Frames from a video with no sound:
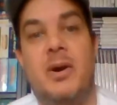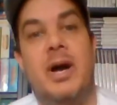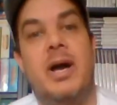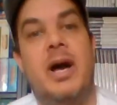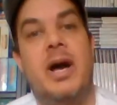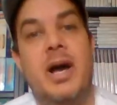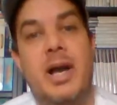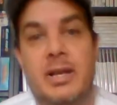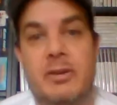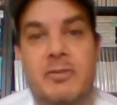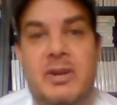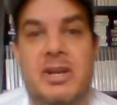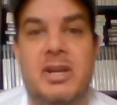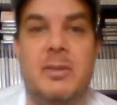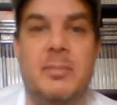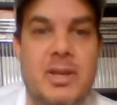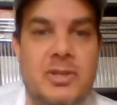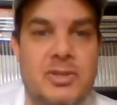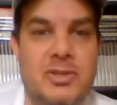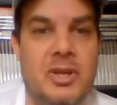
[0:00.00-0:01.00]
I highly
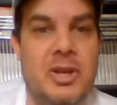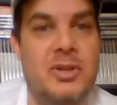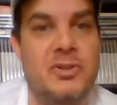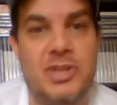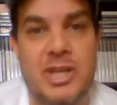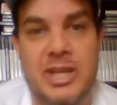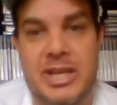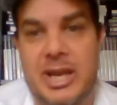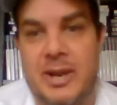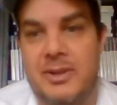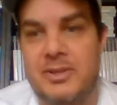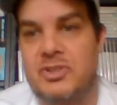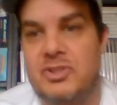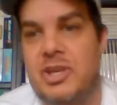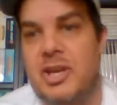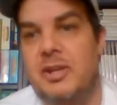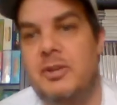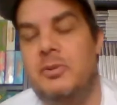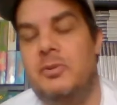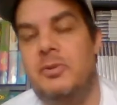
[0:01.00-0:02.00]
recommend you go and check out his
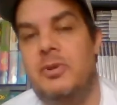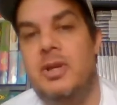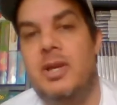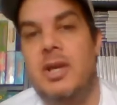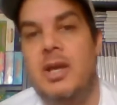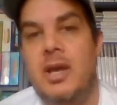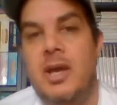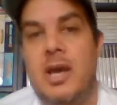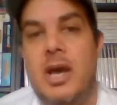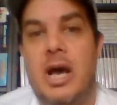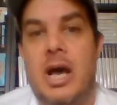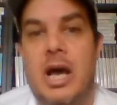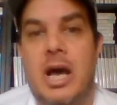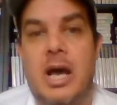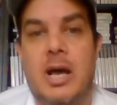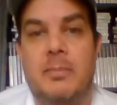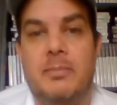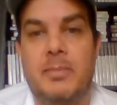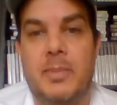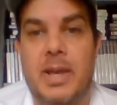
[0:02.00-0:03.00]
channel.
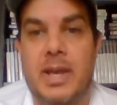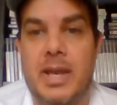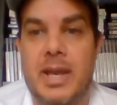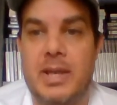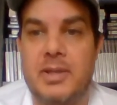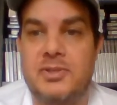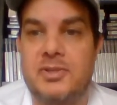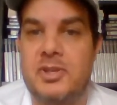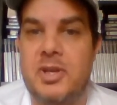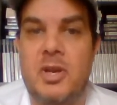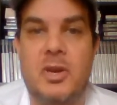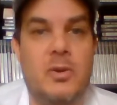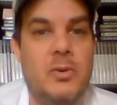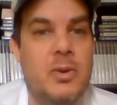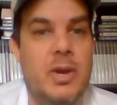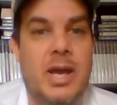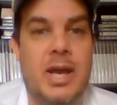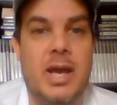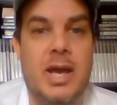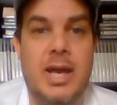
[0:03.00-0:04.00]

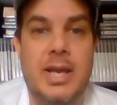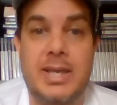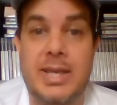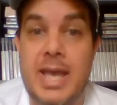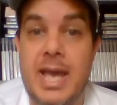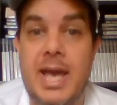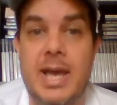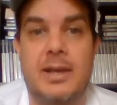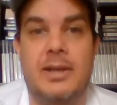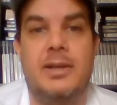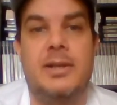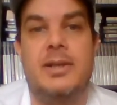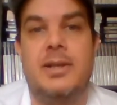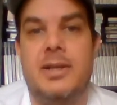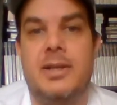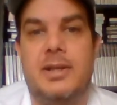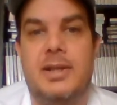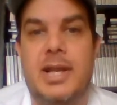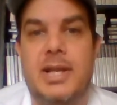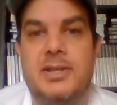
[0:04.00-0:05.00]
Yeah.
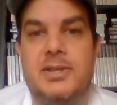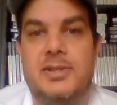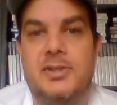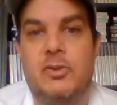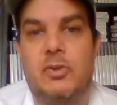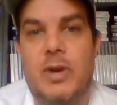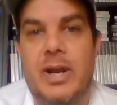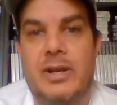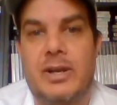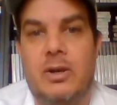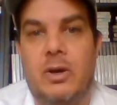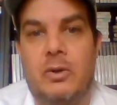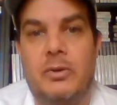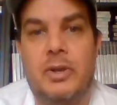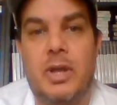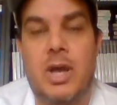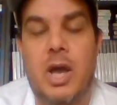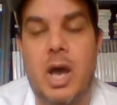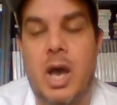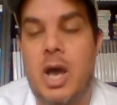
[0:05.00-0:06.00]
Let's crack
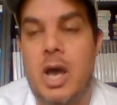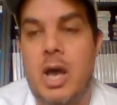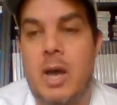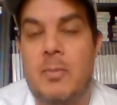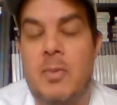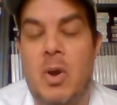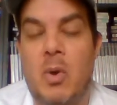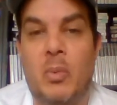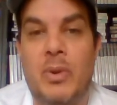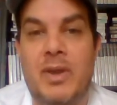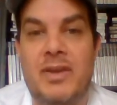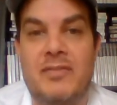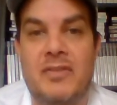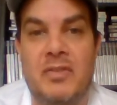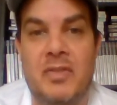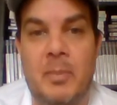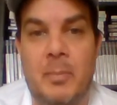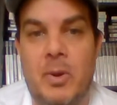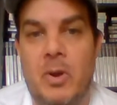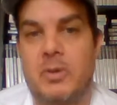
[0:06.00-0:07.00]
on
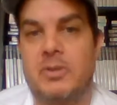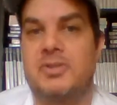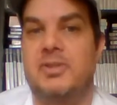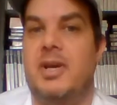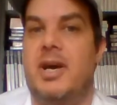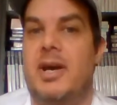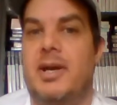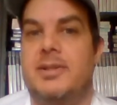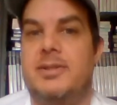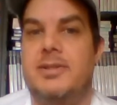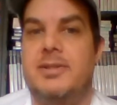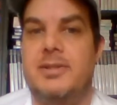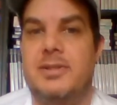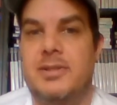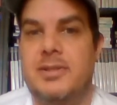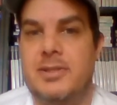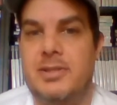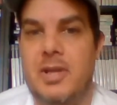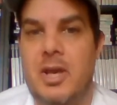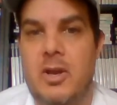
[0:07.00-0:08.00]
with the box arts.
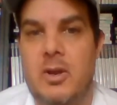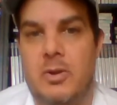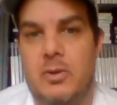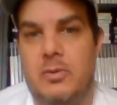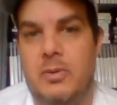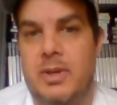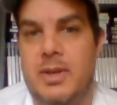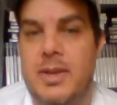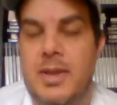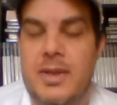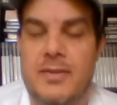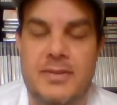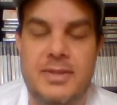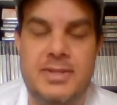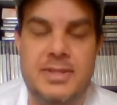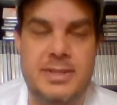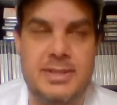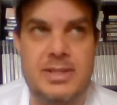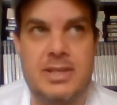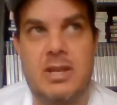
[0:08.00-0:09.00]
So,
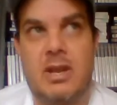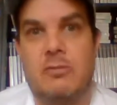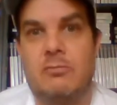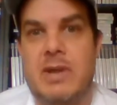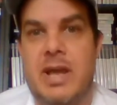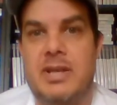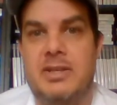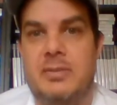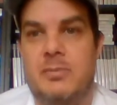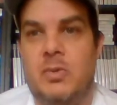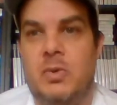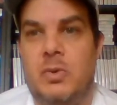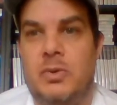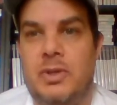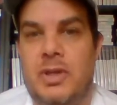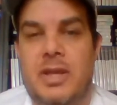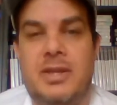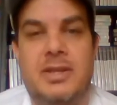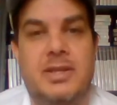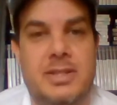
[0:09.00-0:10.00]
this is in no random
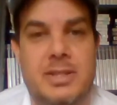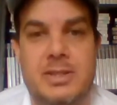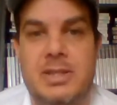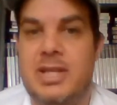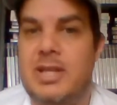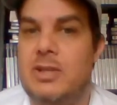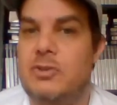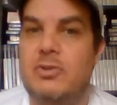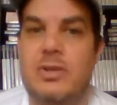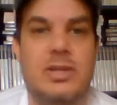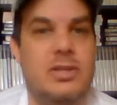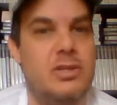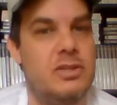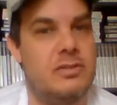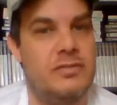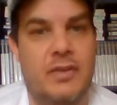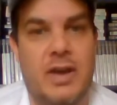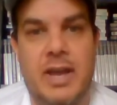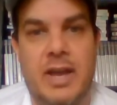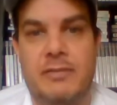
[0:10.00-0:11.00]
order. This is literally
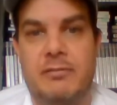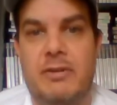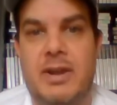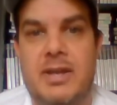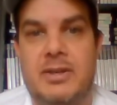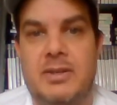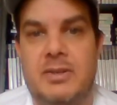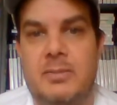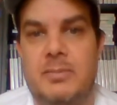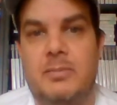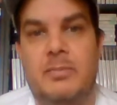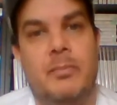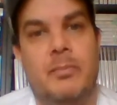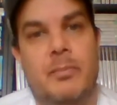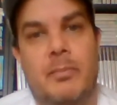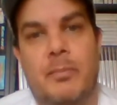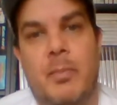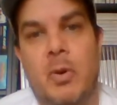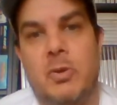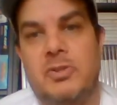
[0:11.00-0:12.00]
just 5 random
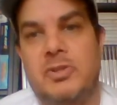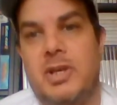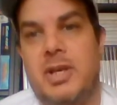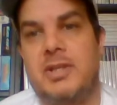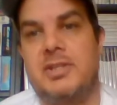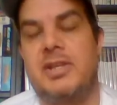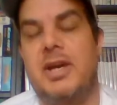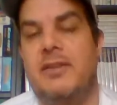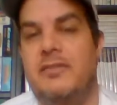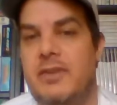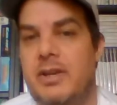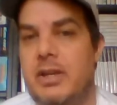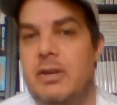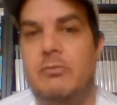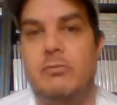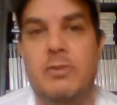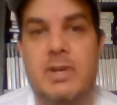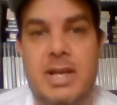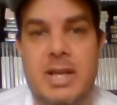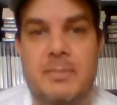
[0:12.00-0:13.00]
box arts that I think are
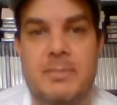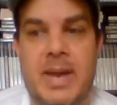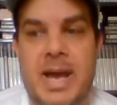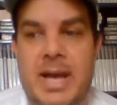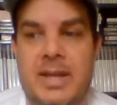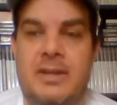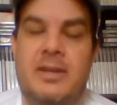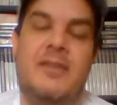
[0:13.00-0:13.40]
really bad.